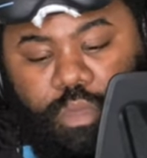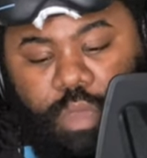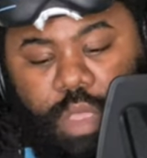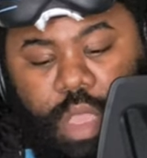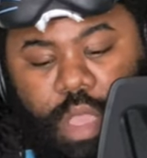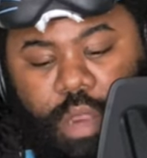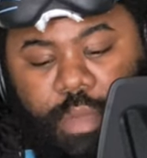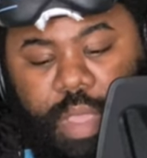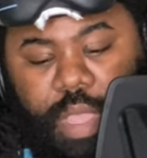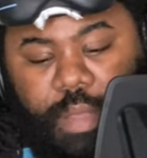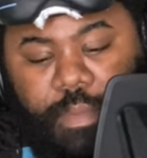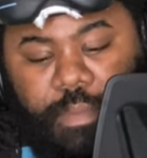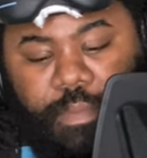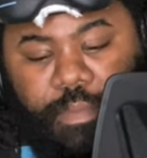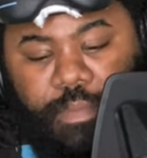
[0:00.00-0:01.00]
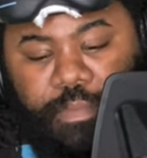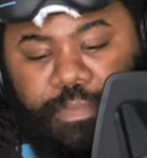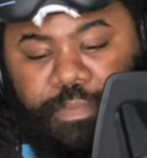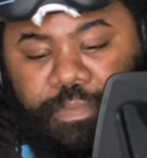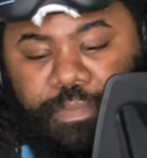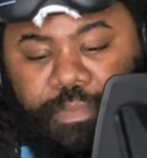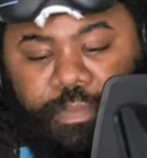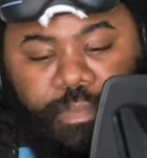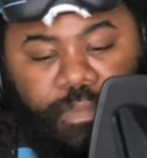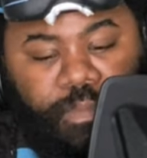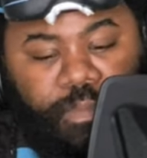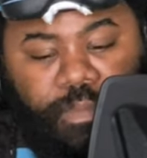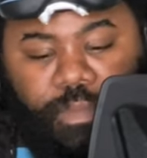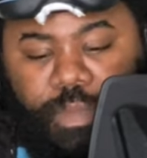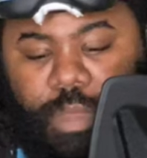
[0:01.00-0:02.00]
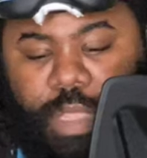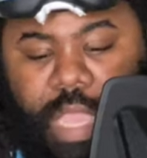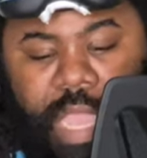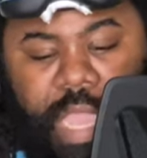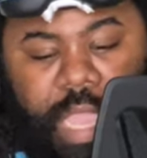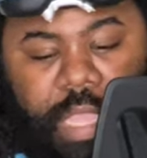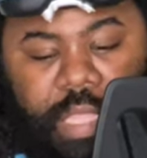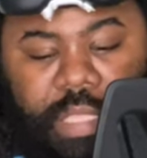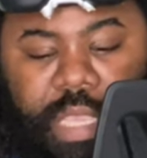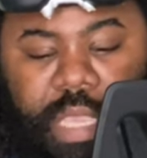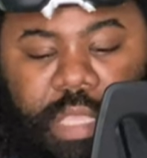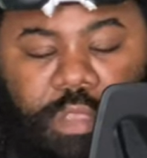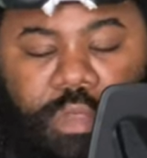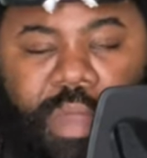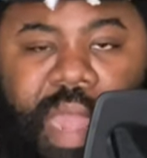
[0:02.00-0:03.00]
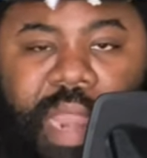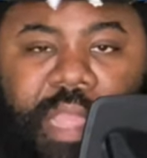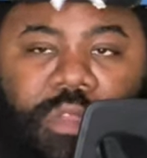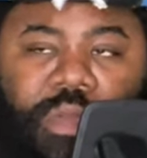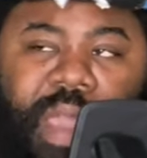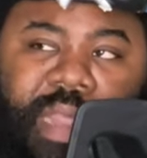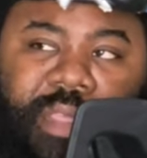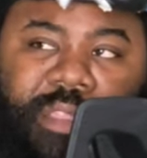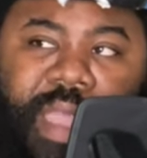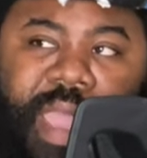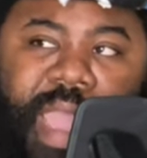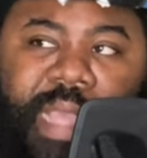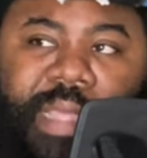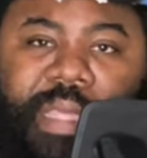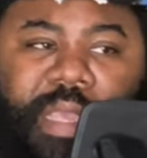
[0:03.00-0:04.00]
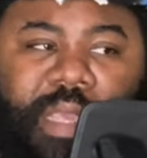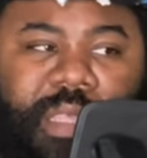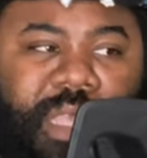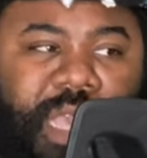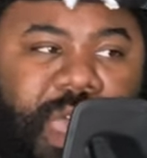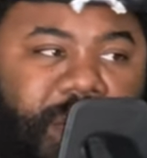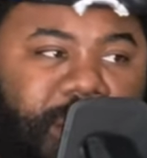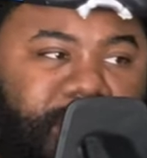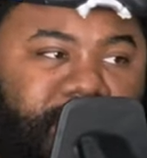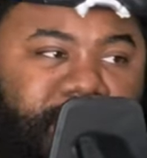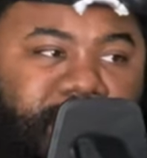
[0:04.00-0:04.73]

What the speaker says: You know what I mean? Hey, you gotta start asking yourself.